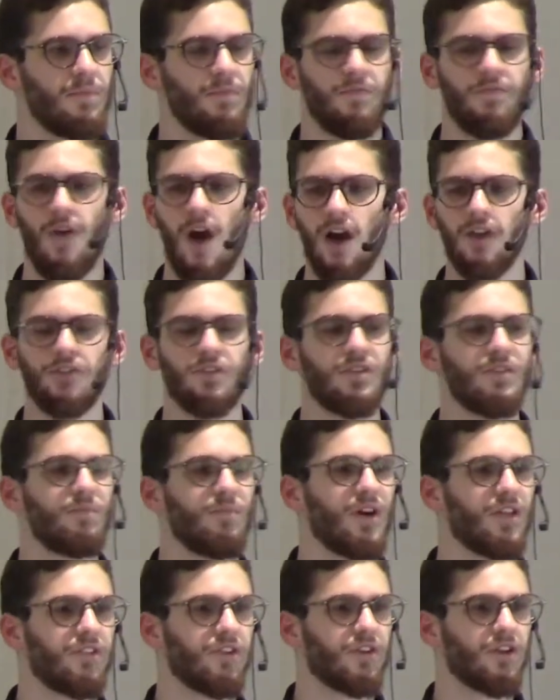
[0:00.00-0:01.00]
father and
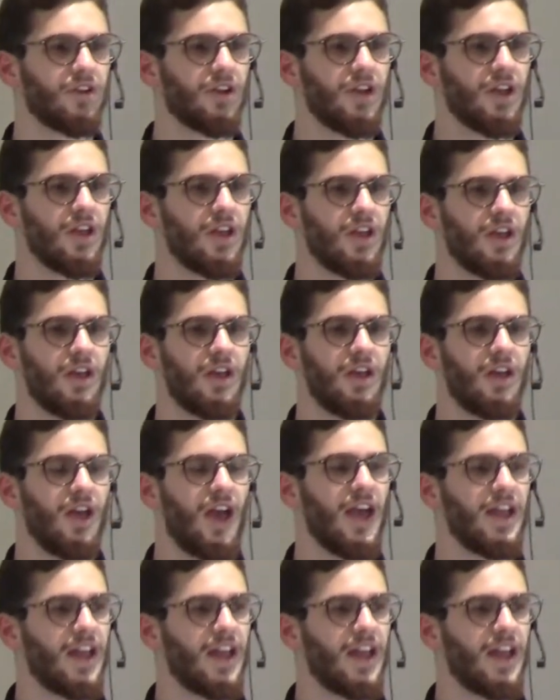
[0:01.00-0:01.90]
mother, and